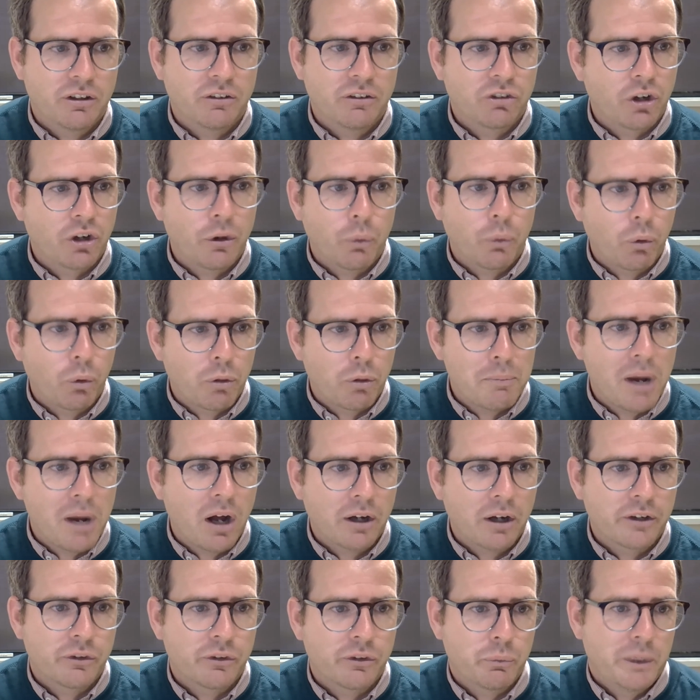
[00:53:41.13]
We showed all the
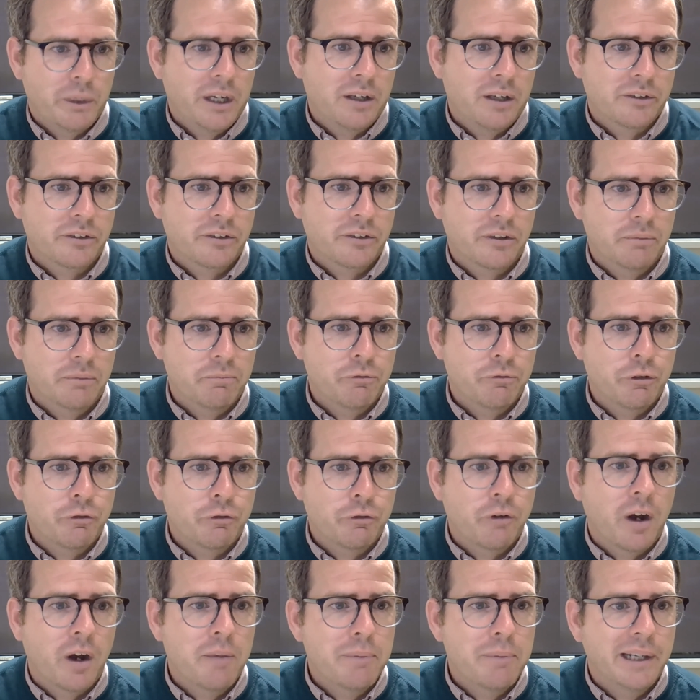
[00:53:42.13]
markers, and we asked them for
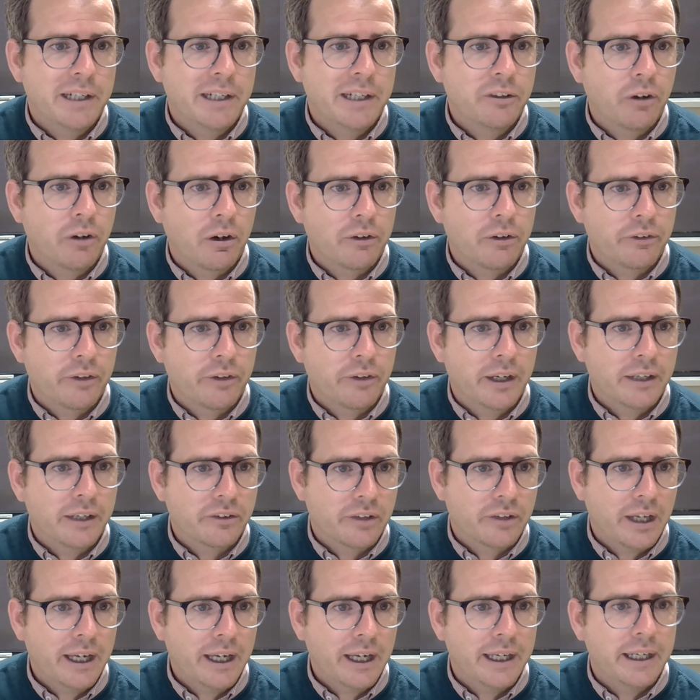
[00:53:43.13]
five million dollars the
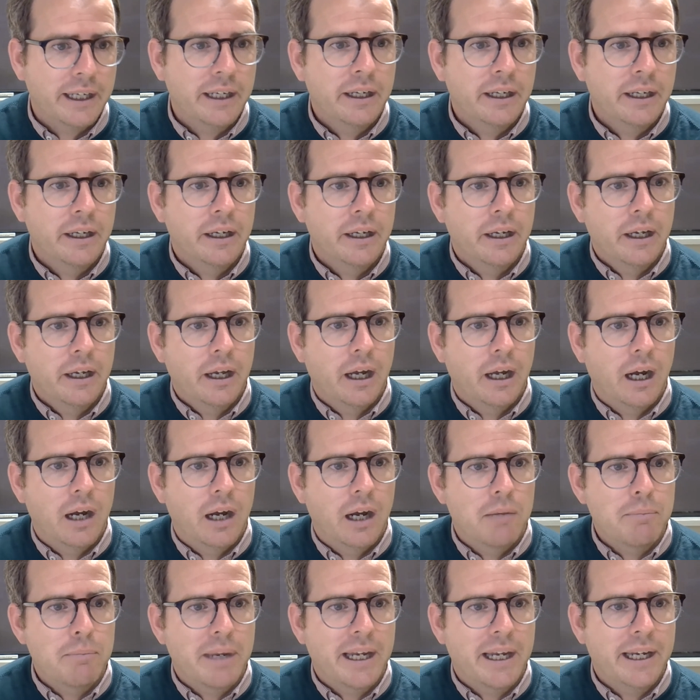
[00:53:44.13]
next day.
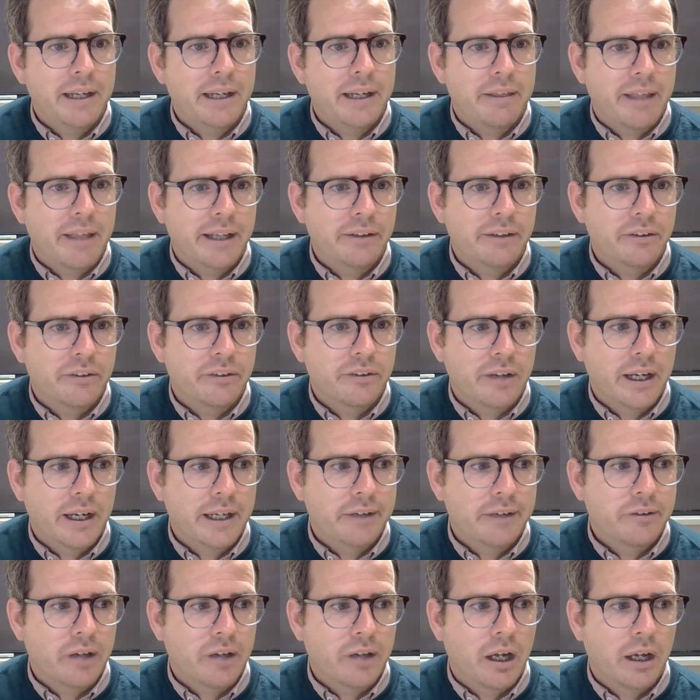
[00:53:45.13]
Um, he then
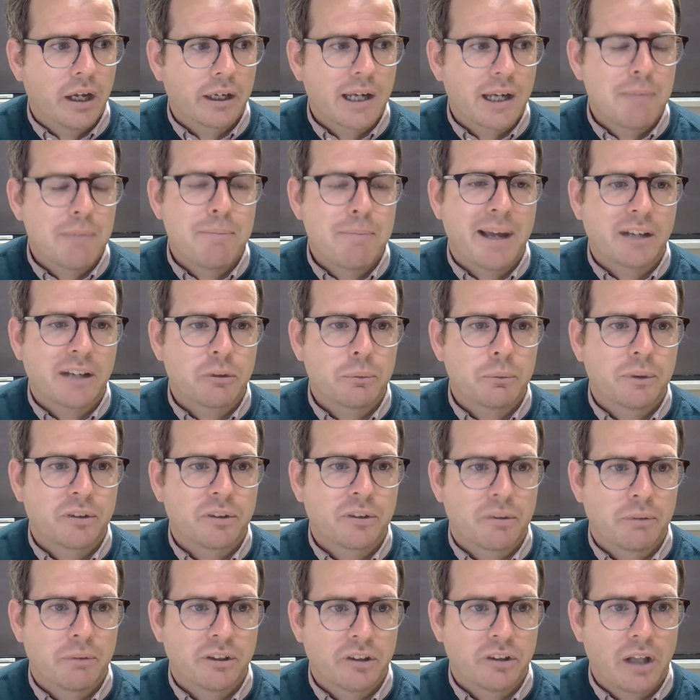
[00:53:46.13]
said, uh, "Come back to me with
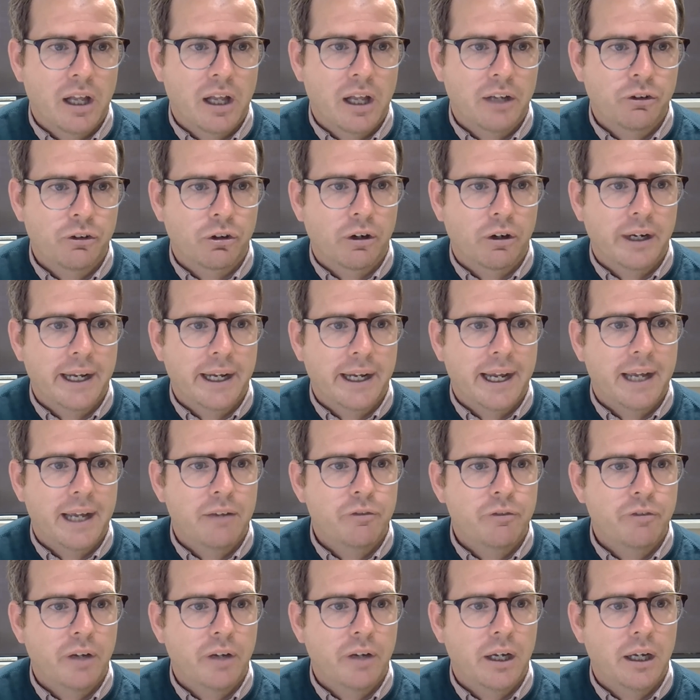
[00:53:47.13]
something larger. I
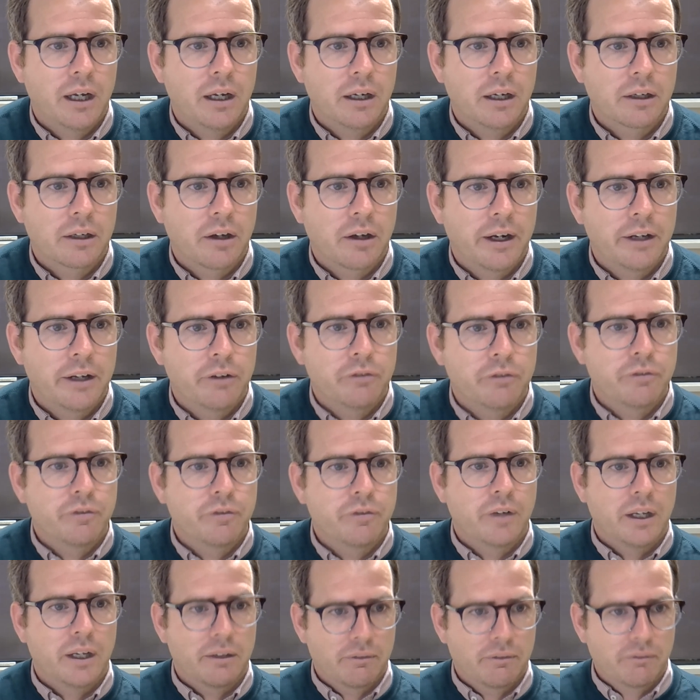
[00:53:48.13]
have uh, kind of
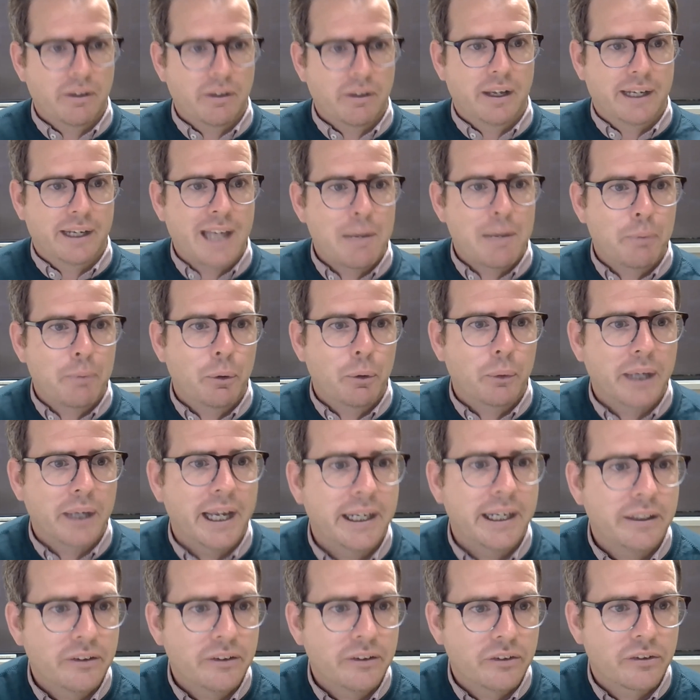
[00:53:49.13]
uh, a capital
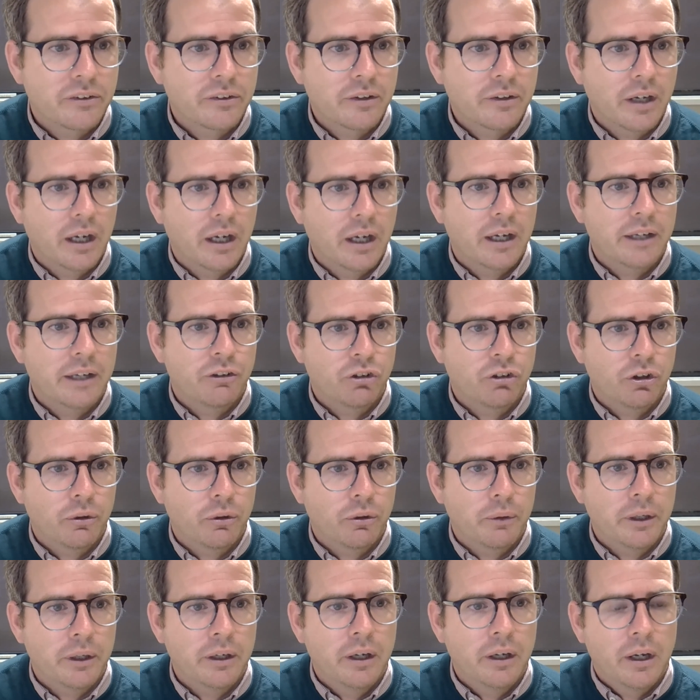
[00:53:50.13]
gains uh,
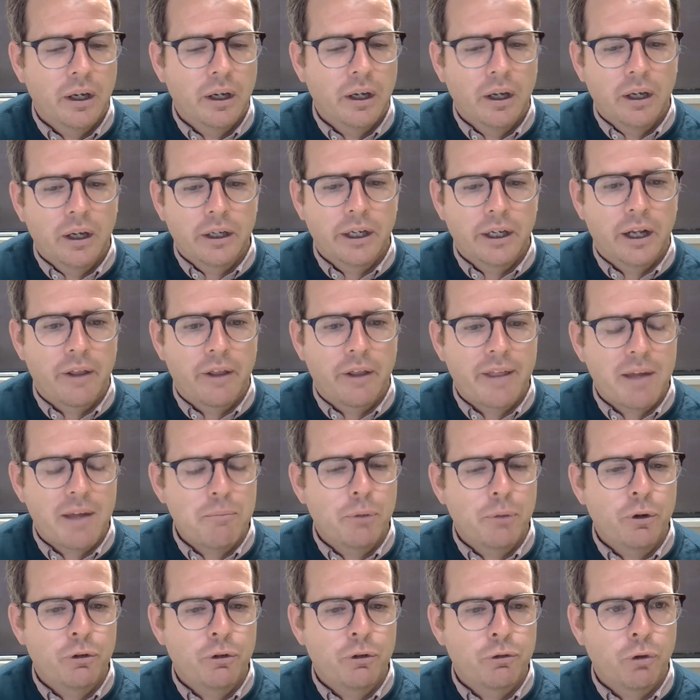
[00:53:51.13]
issue." And you know that
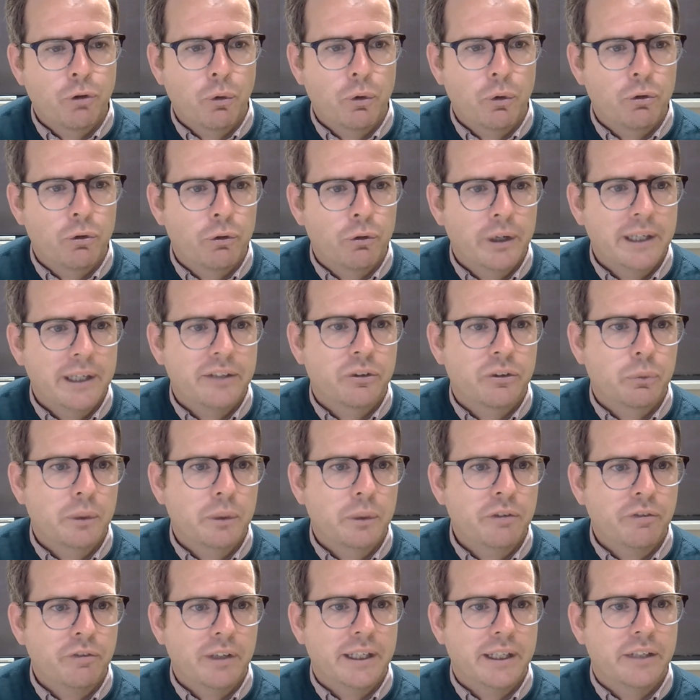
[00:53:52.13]
moved forward really
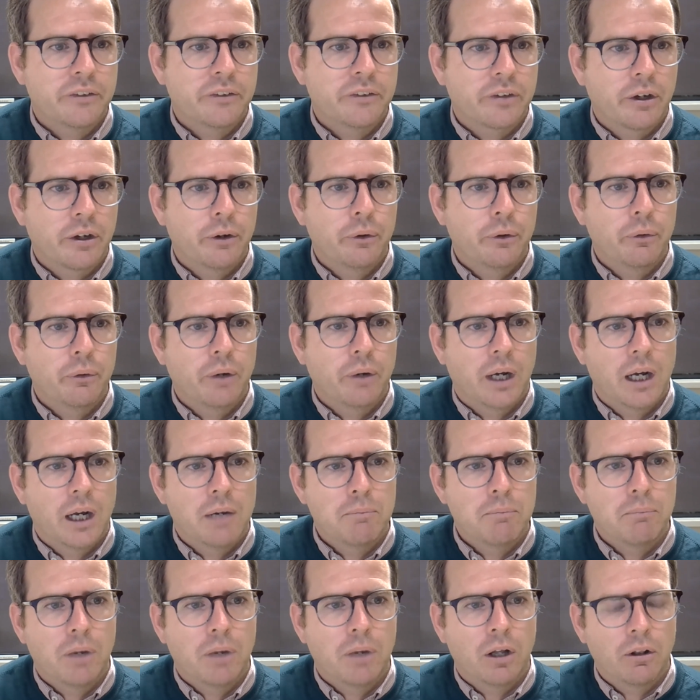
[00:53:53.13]
swiftly. So
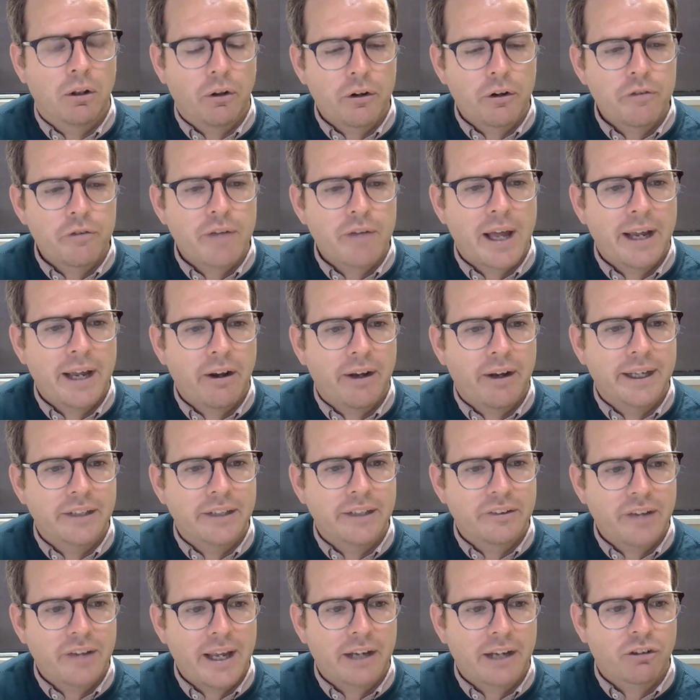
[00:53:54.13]
um, a lot of AI
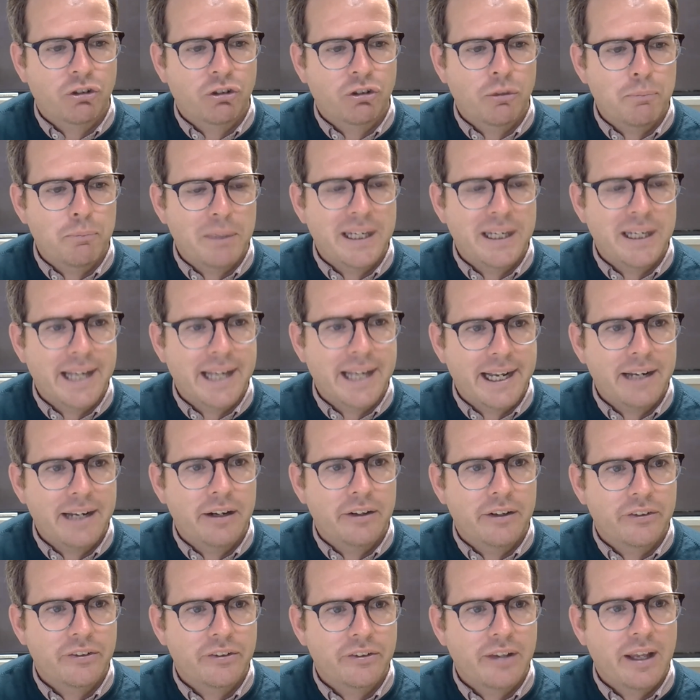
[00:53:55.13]
and tech should be
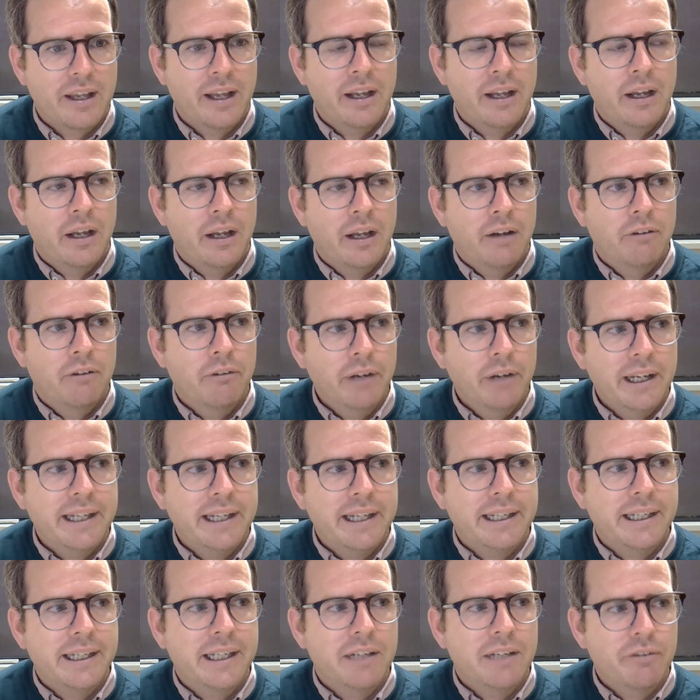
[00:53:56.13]
getting us,
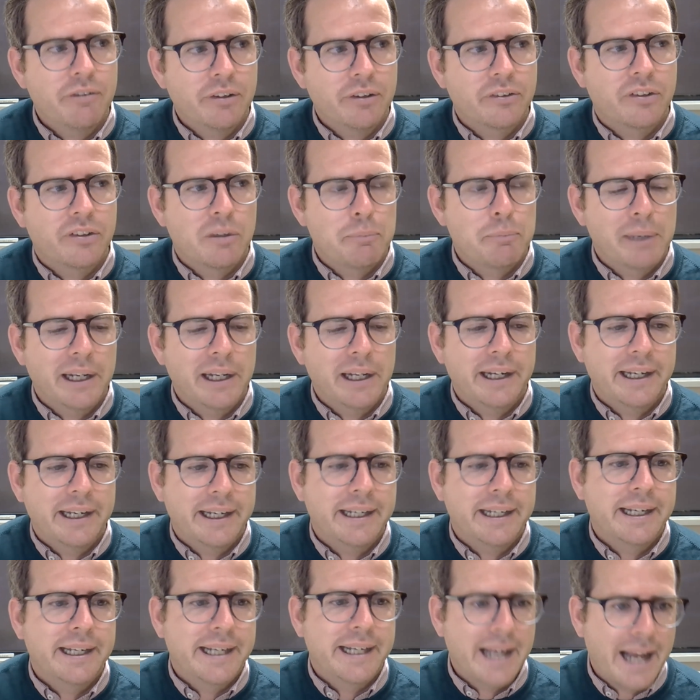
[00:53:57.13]
really giving us the ability
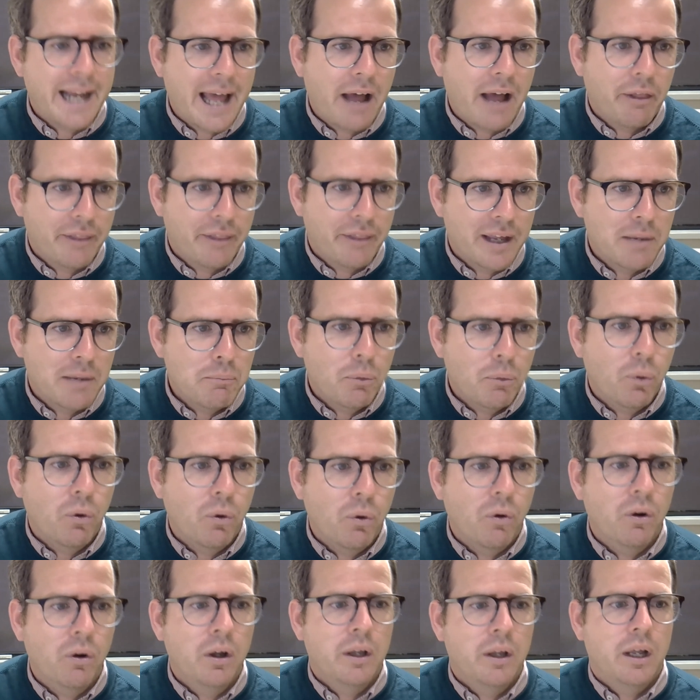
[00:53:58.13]
to get out there
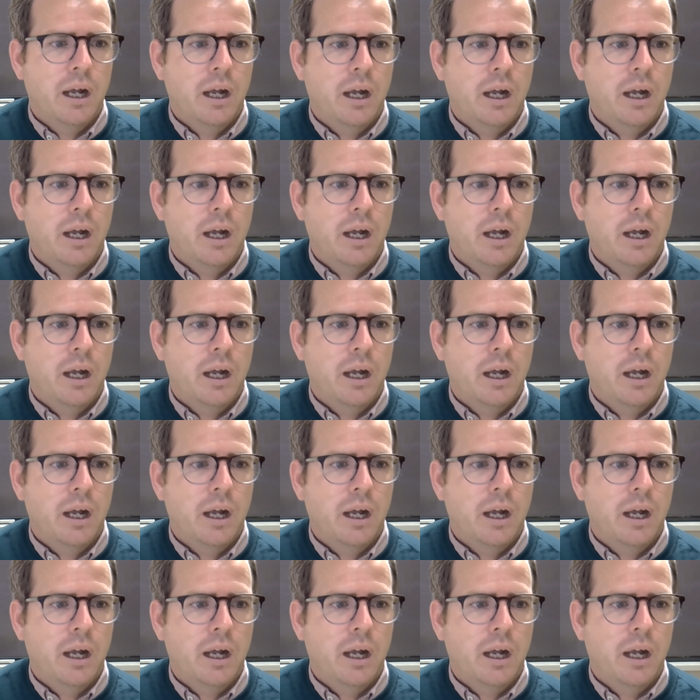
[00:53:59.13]
more.